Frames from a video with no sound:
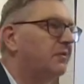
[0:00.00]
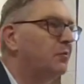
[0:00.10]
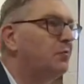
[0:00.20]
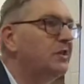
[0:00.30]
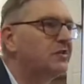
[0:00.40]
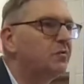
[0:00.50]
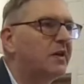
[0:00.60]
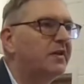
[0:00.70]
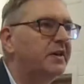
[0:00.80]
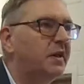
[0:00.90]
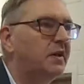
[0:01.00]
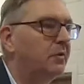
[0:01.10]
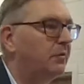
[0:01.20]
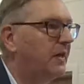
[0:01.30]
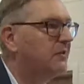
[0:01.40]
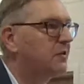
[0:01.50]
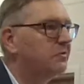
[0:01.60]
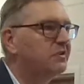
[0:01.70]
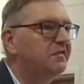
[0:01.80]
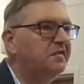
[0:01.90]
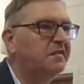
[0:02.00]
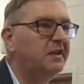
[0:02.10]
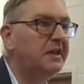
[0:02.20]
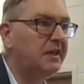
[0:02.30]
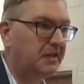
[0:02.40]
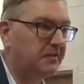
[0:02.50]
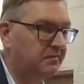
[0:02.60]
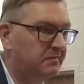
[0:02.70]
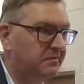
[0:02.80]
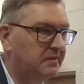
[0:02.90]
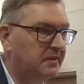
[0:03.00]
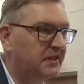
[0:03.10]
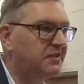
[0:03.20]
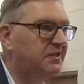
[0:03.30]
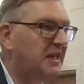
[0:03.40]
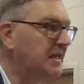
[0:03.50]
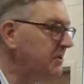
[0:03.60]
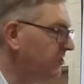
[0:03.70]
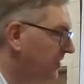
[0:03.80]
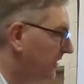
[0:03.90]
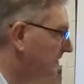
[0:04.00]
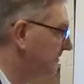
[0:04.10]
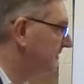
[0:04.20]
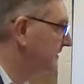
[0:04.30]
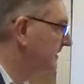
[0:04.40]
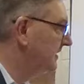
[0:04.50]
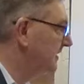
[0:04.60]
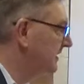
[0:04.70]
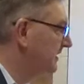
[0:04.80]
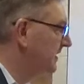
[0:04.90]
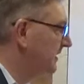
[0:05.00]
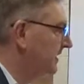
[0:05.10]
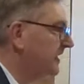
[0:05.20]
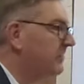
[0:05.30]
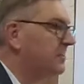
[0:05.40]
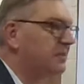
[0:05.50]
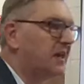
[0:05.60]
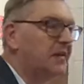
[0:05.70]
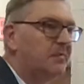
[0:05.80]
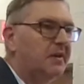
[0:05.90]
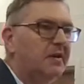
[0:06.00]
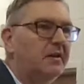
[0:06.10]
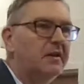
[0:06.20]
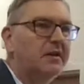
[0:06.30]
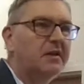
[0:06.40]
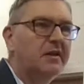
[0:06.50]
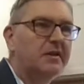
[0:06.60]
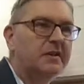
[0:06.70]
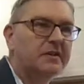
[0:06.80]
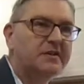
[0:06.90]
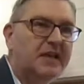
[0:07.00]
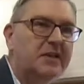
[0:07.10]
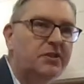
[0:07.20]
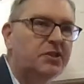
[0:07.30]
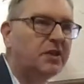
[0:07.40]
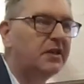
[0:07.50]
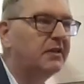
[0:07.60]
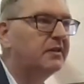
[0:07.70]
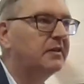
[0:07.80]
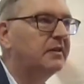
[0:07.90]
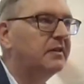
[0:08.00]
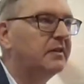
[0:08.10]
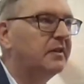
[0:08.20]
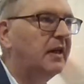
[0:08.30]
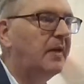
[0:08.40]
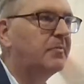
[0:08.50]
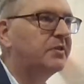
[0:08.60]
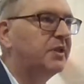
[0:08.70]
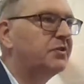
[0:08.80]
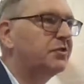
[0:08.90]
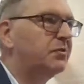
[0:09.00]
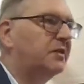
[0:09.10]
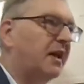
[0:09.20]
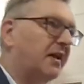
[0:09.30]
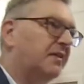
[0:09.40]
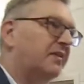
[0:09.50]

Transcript: the reason why they go. They're told to flee. There's danger. They're escaping danger and potential death.